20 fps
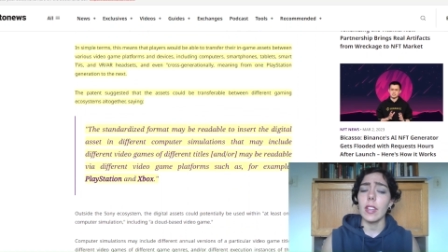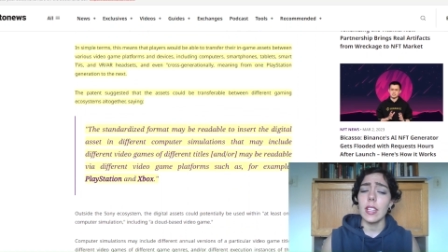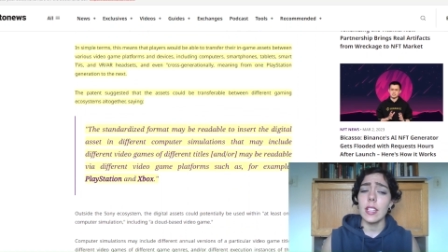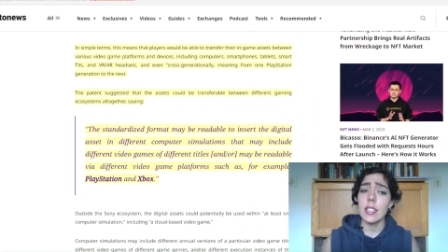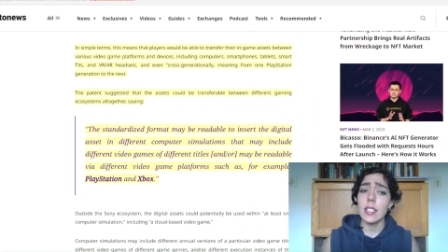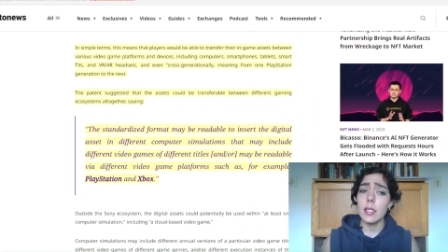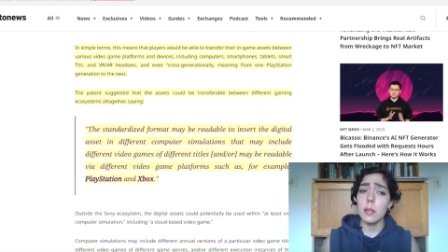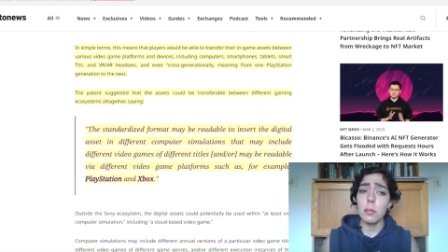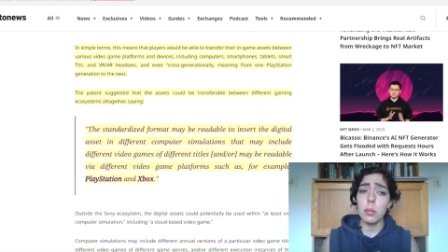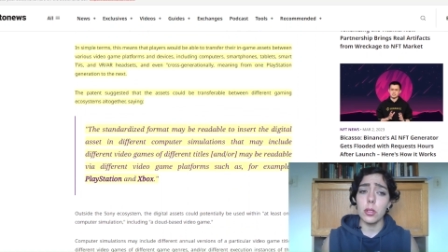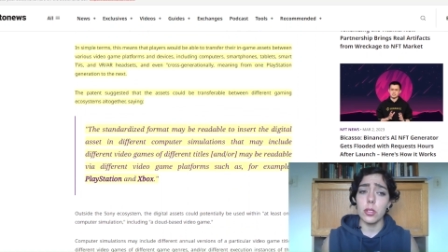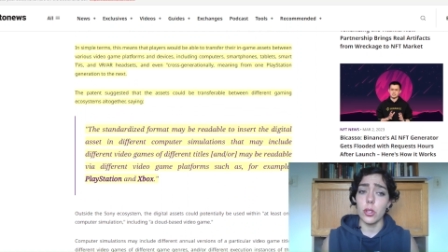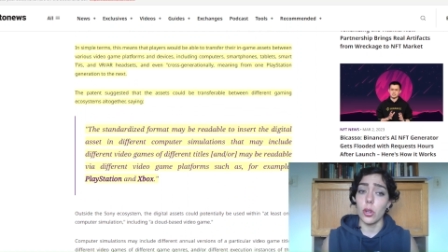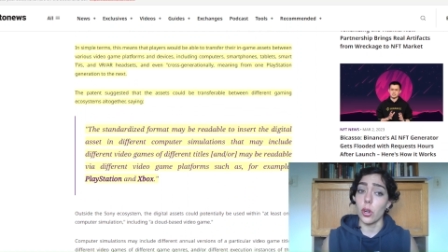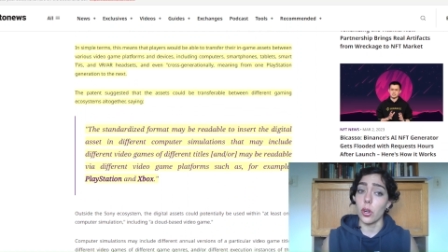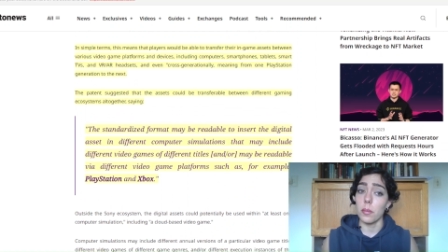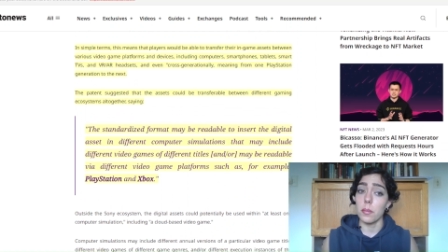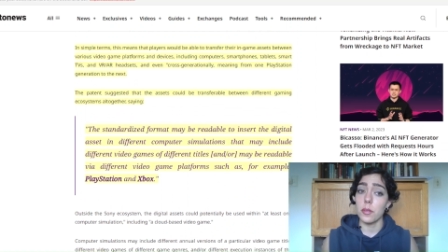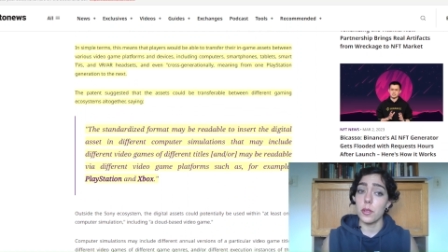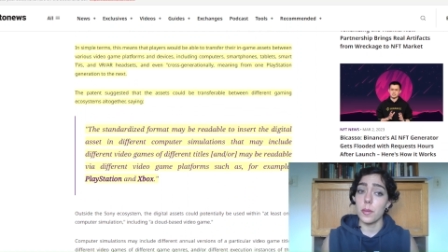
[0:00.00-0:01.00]
In simple
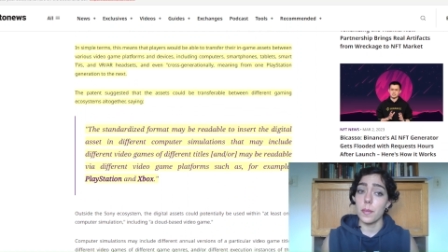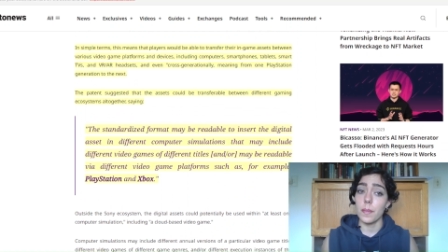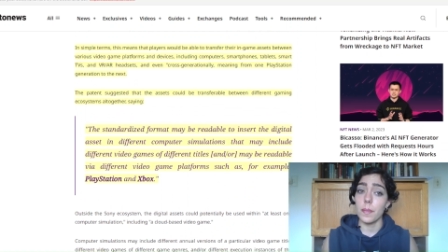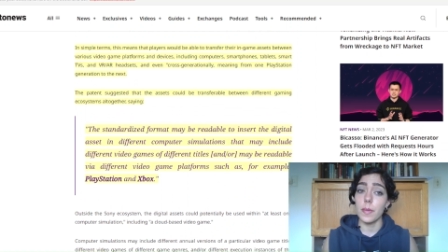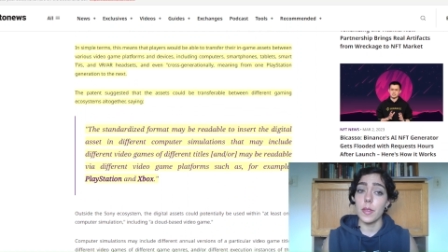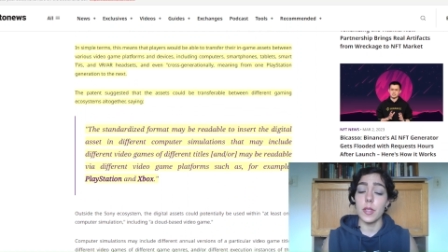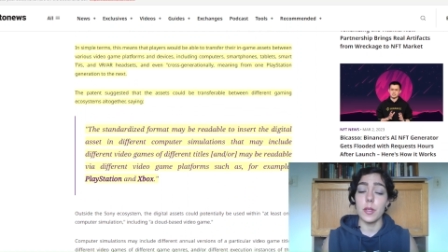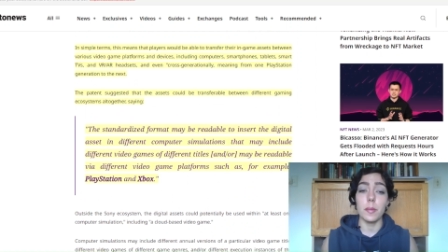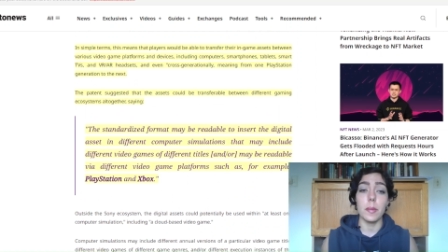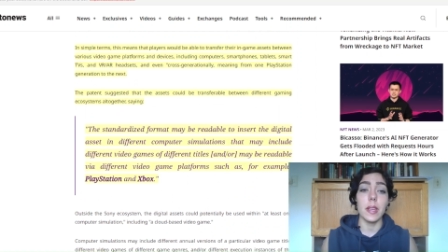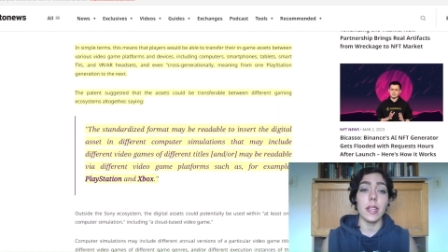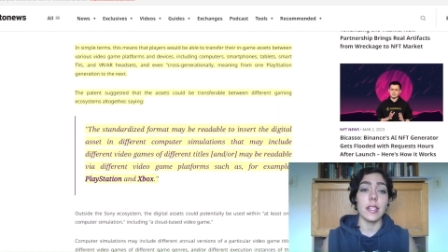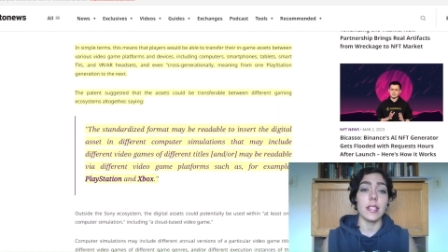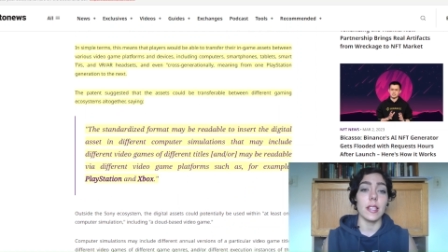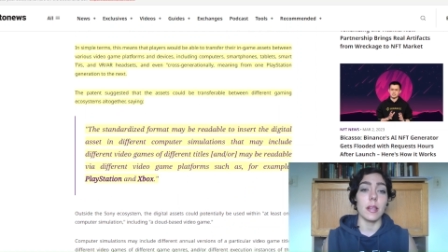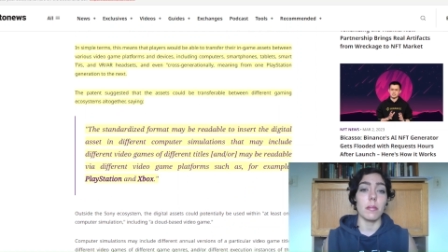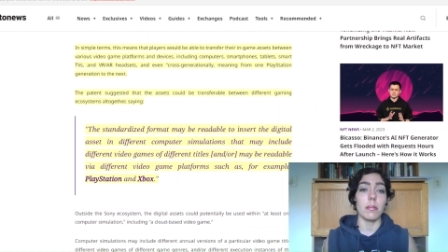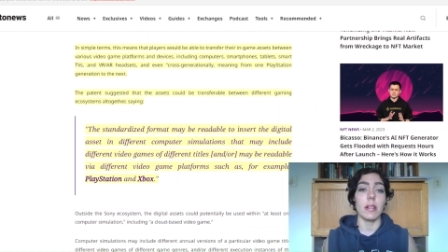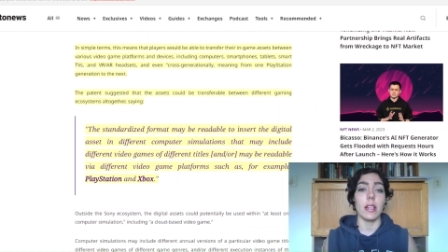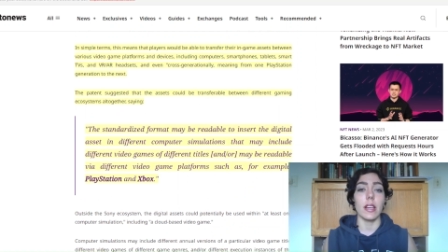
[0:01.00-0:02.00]
terms, this means
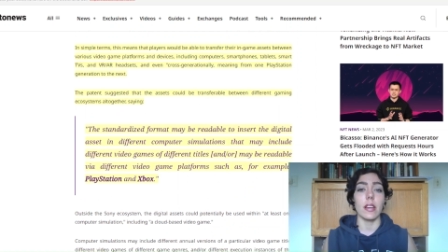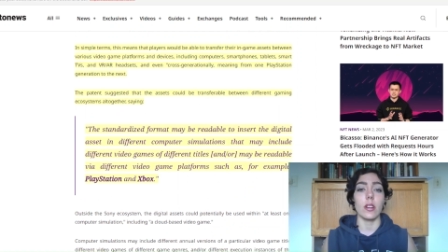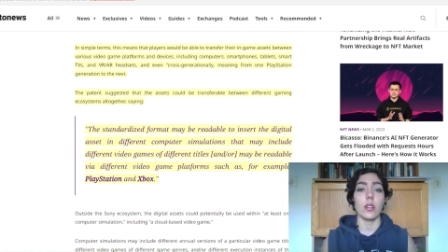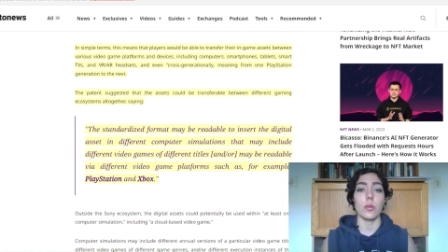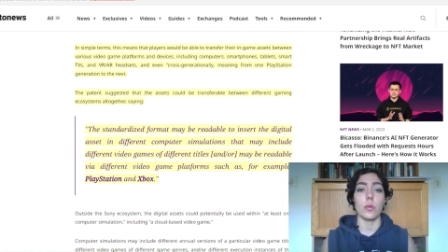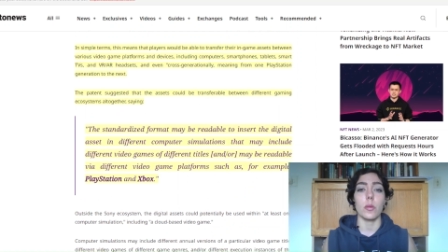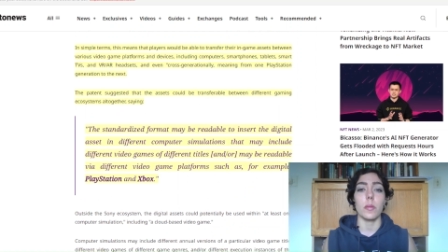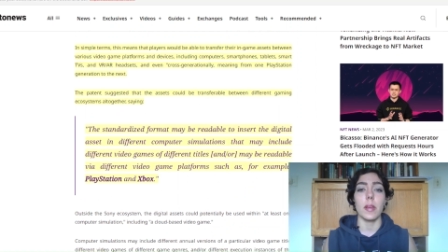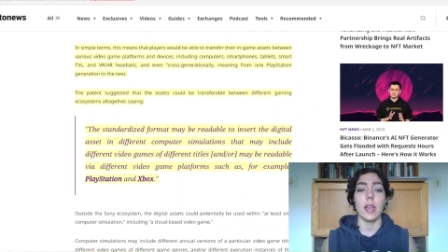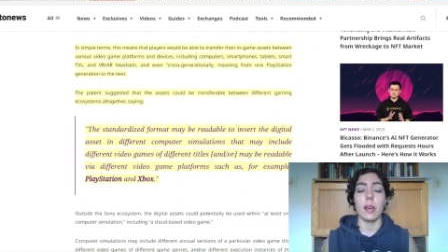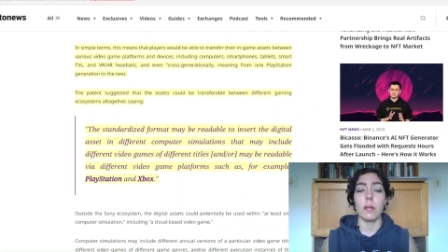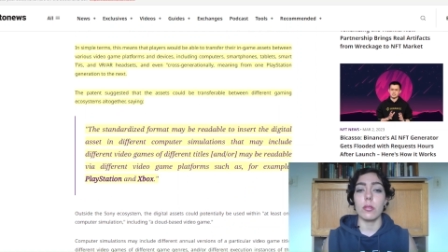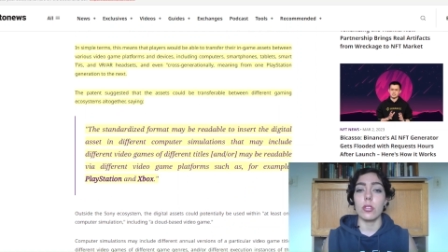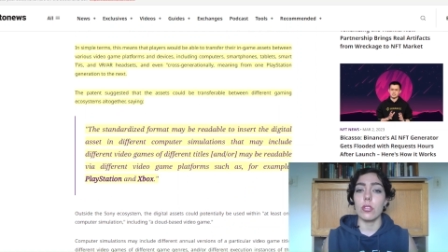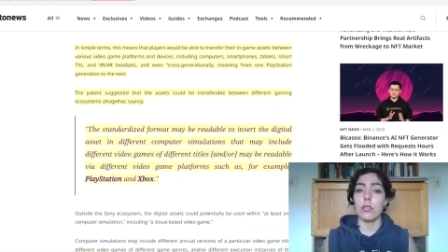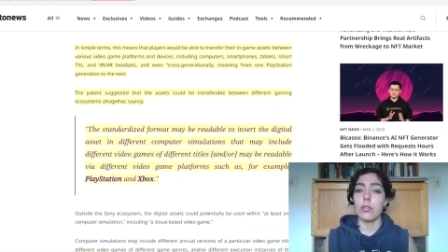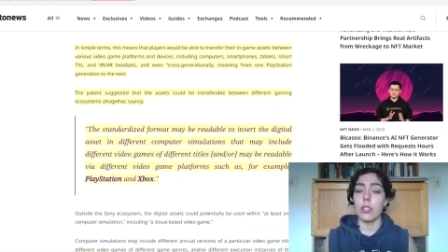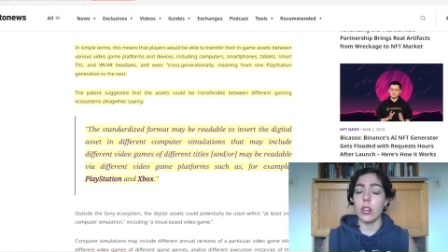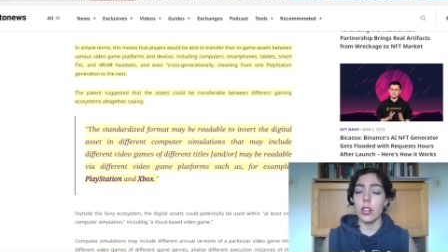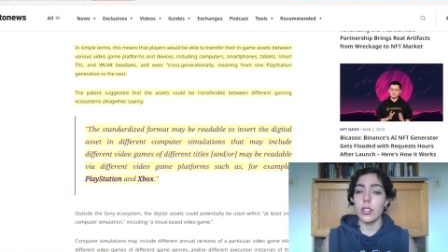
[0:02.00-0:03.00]
that players would be able
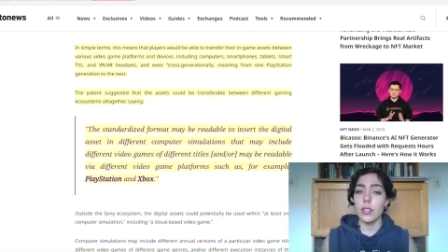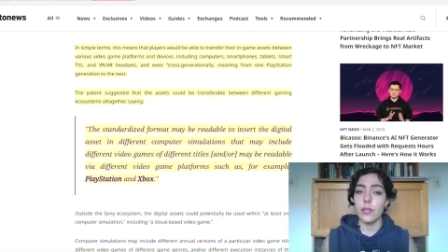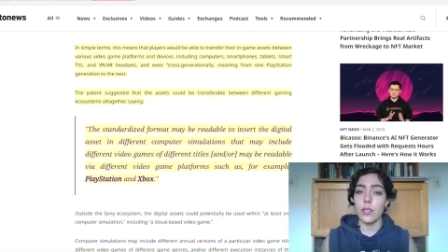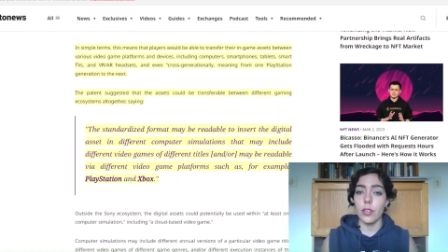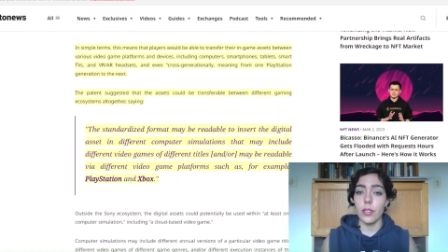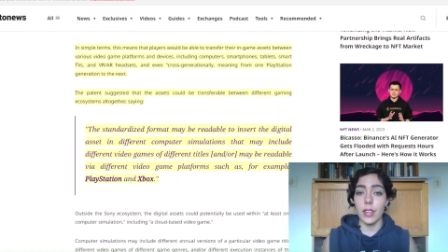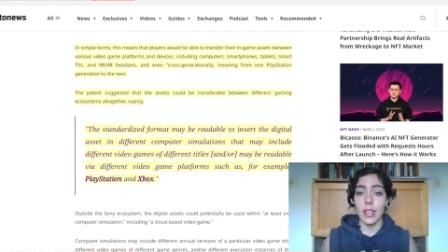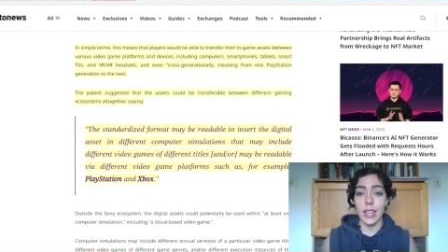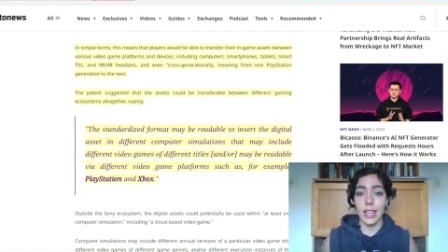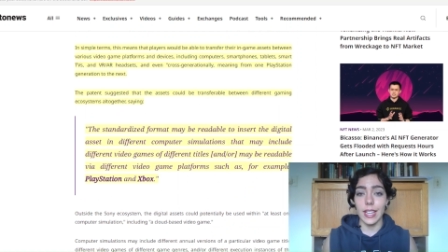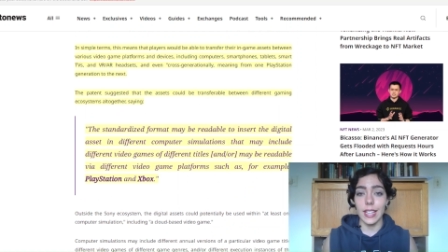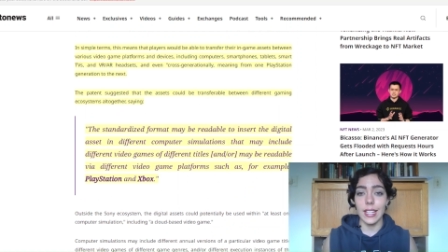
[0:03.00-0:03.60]
to transfer their